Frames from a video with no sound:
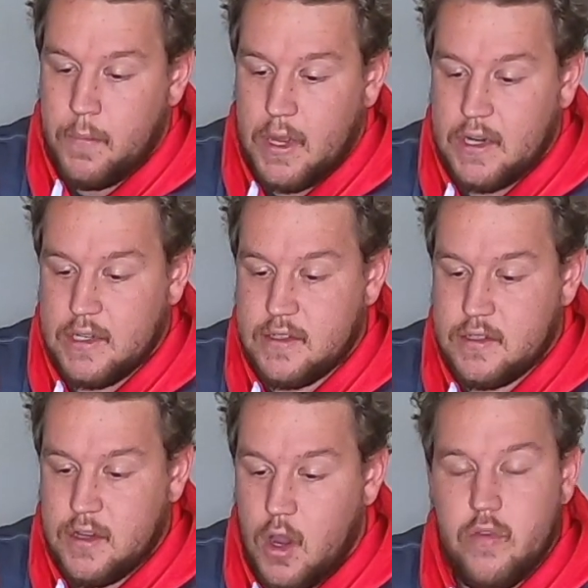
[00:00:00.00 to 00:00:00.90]
but
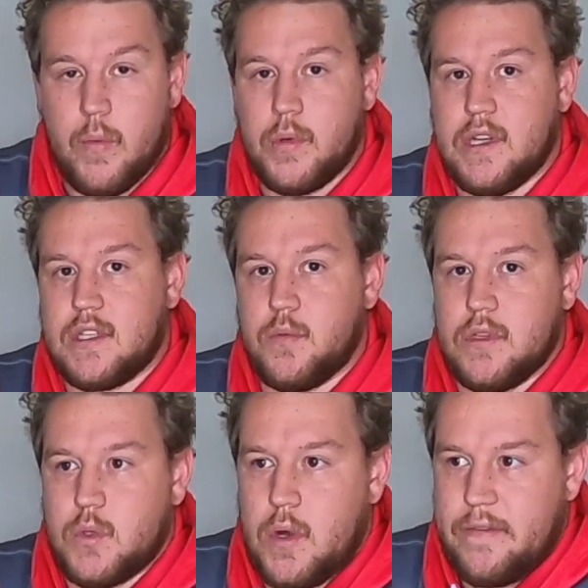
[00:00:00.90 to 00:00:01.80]
it's overprotected
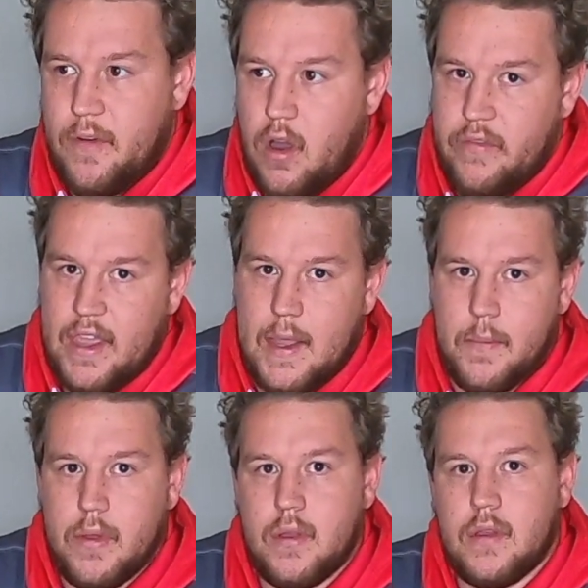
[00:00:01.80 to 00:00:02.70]
with a twenty-five
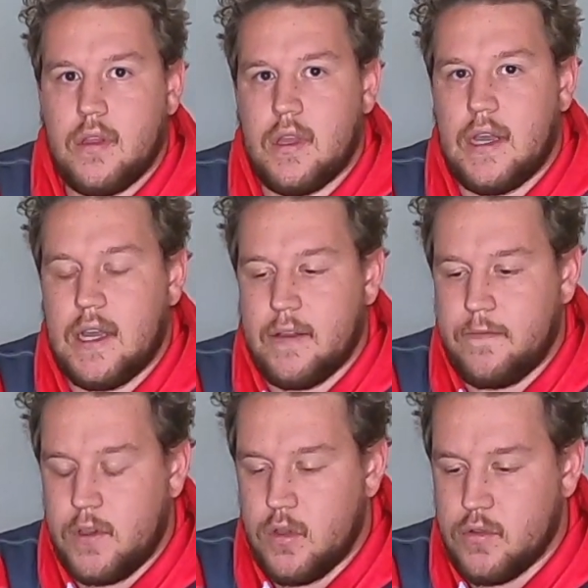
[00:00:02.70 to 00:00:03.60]
amp uh,
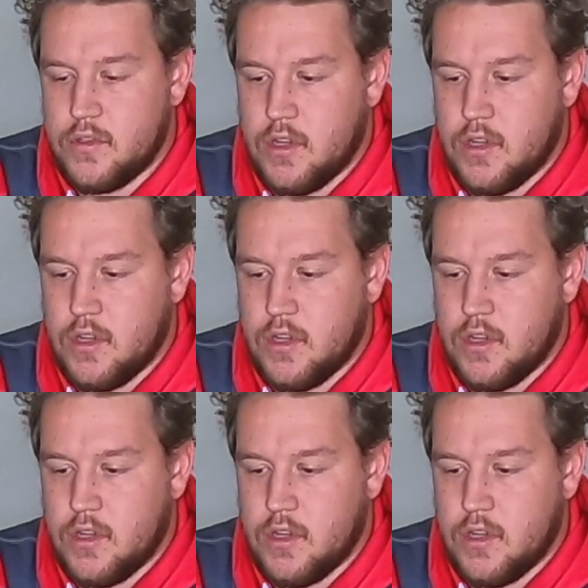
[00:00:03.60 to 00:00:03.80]
fuse.